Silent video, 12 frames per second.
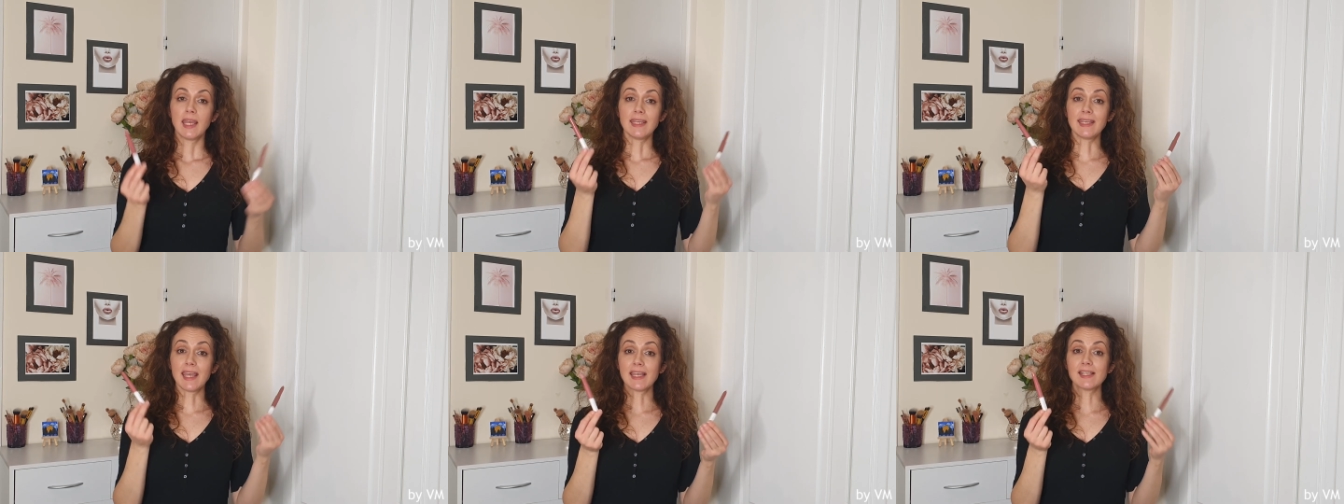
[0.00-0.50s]

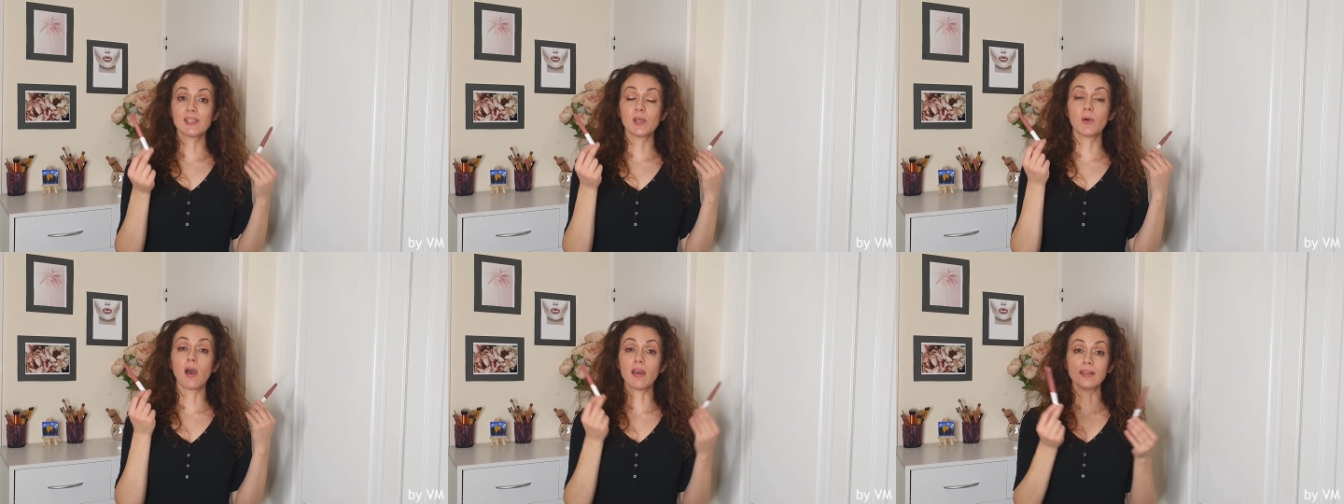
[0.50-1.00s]
Yeah,
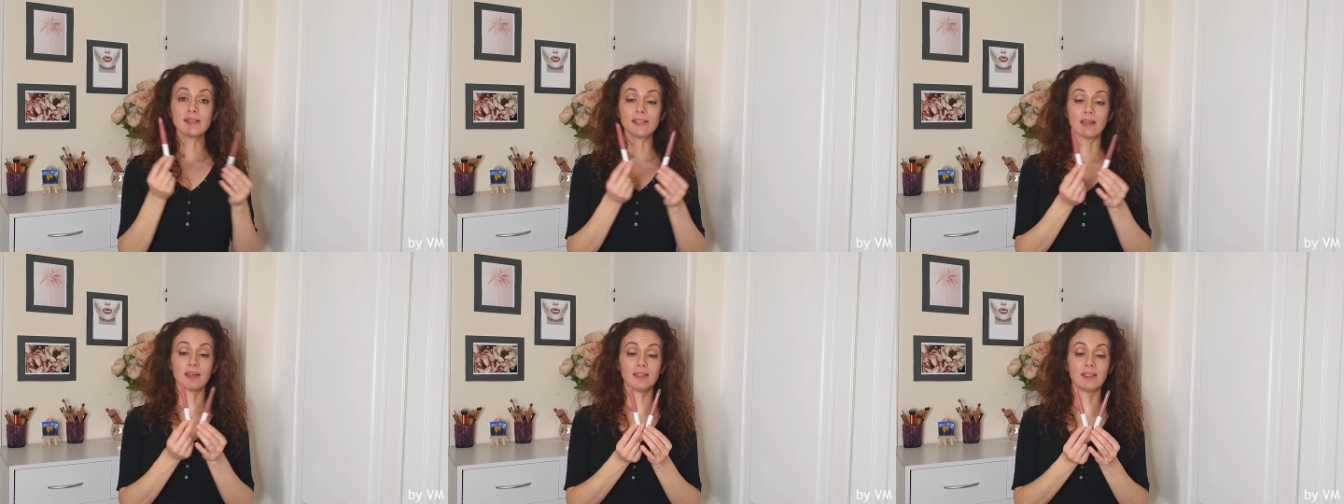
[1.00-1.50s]
so I
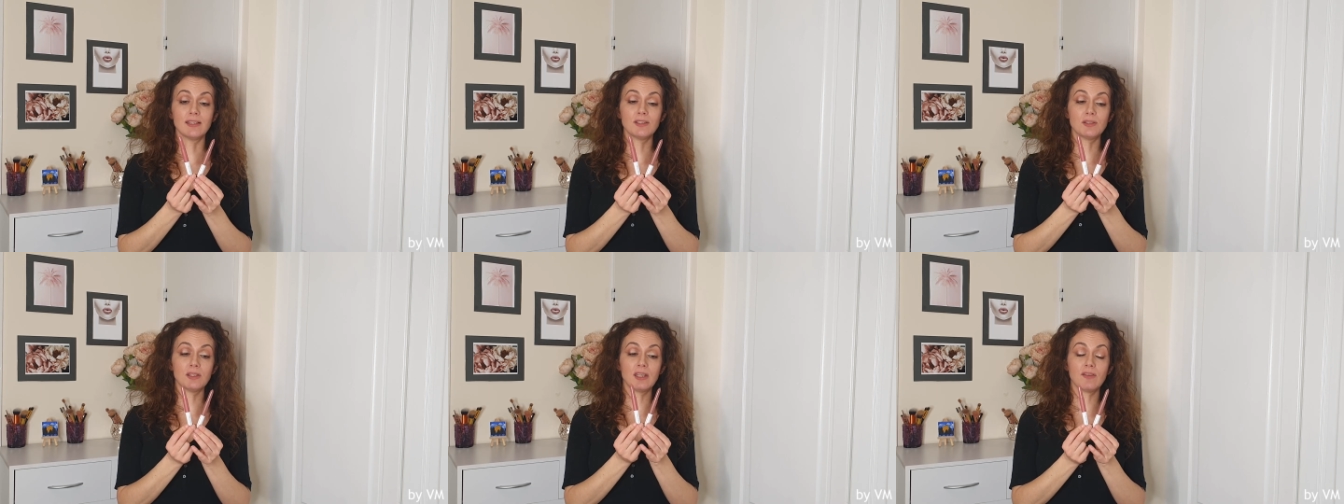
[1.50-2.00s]
decided
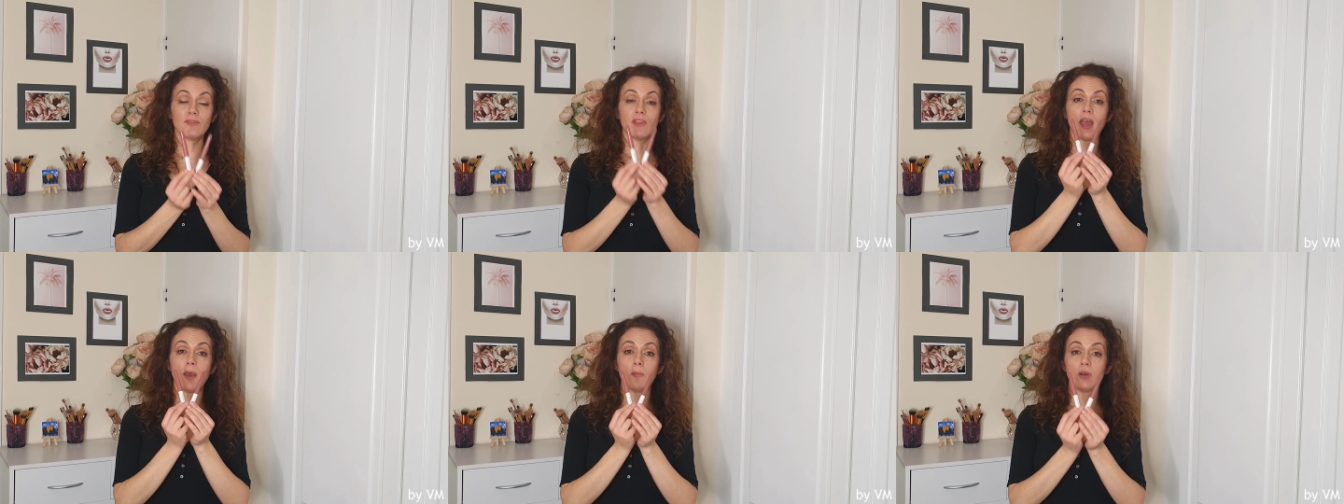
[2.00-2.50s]
to give
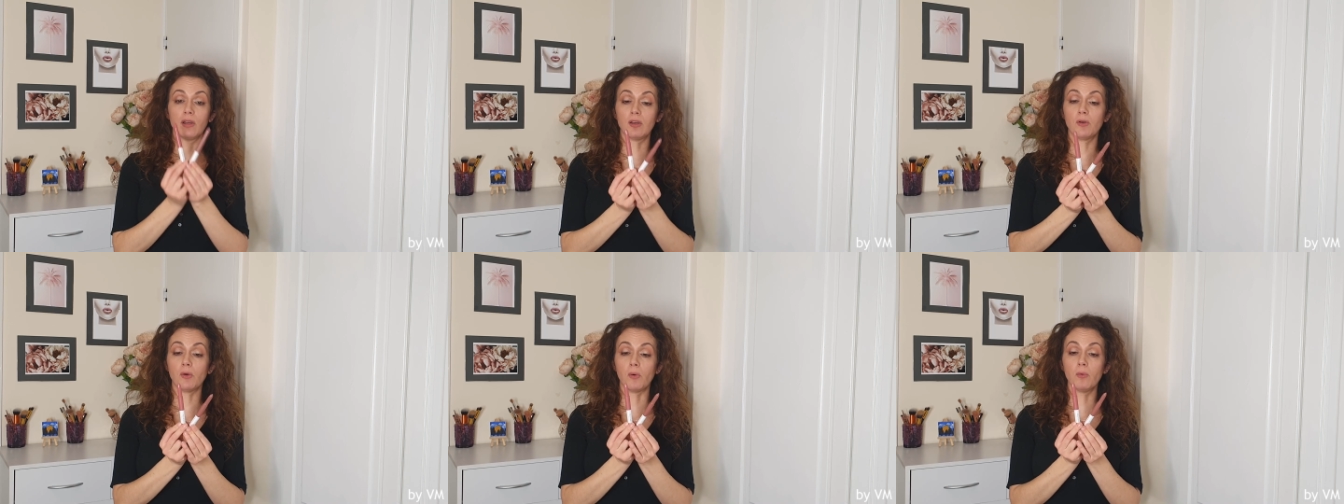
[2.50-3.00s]
them a
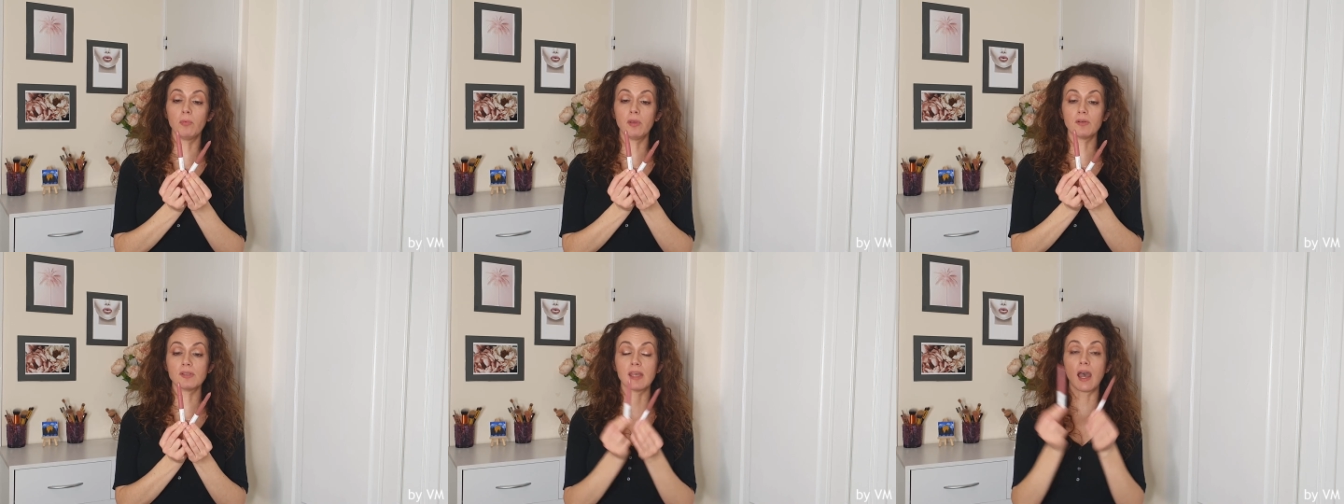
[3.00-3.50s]
go
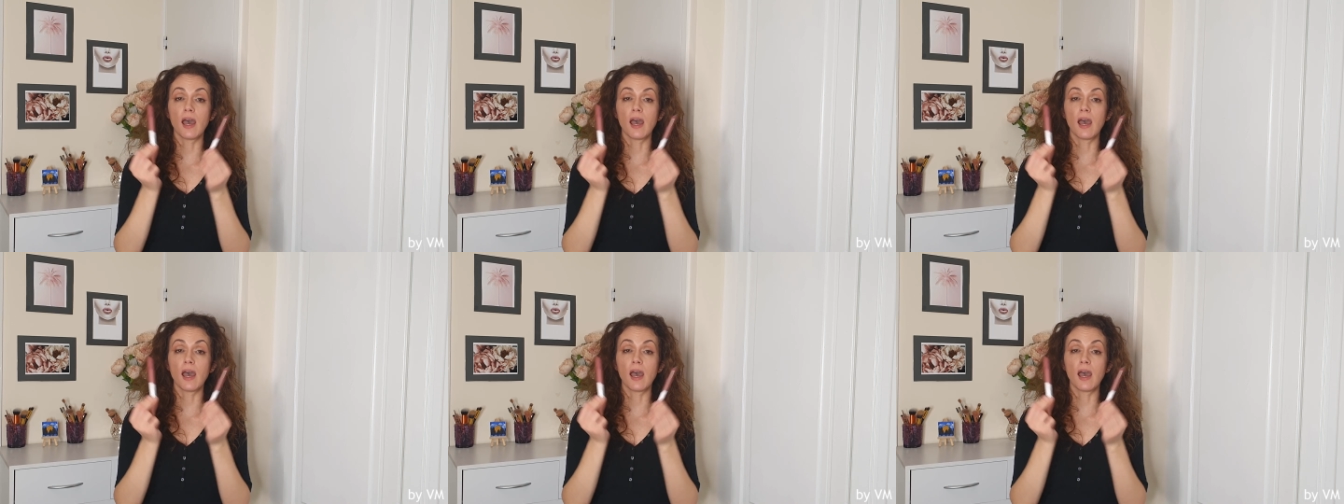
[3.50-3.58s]
because